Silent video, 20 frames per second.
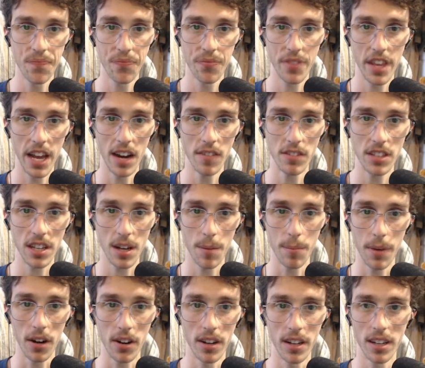Everything
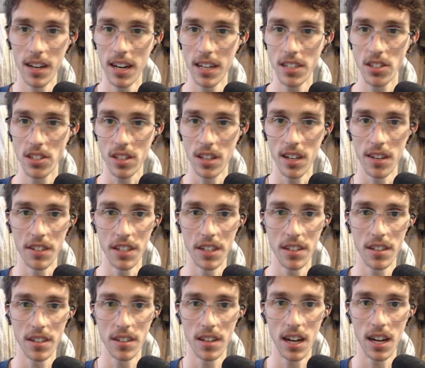about it, I just love it.
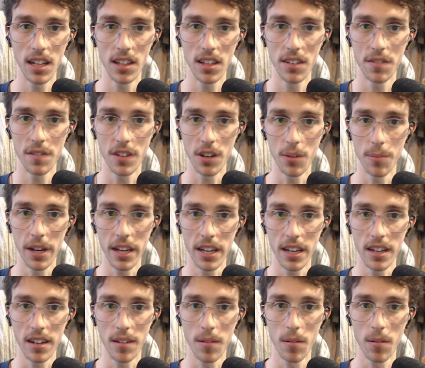I love filmmaking.